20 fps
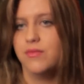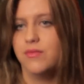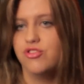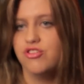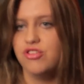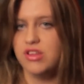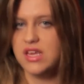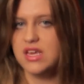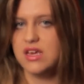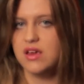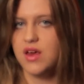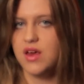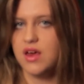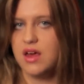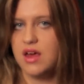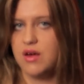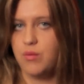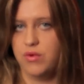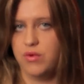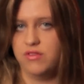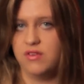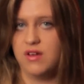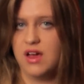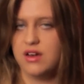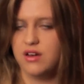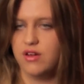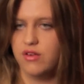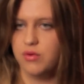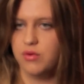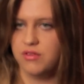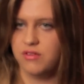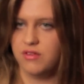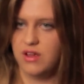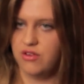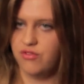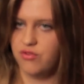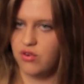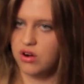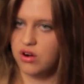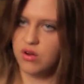she was diagnosed with
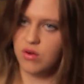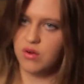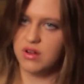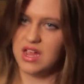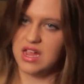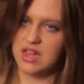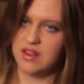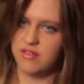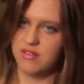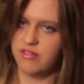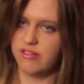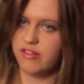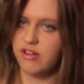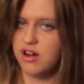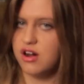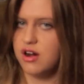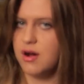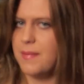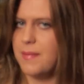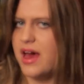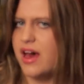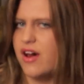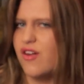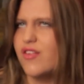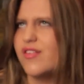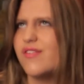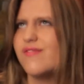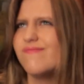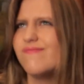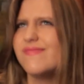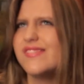stage 4 colon cancer about,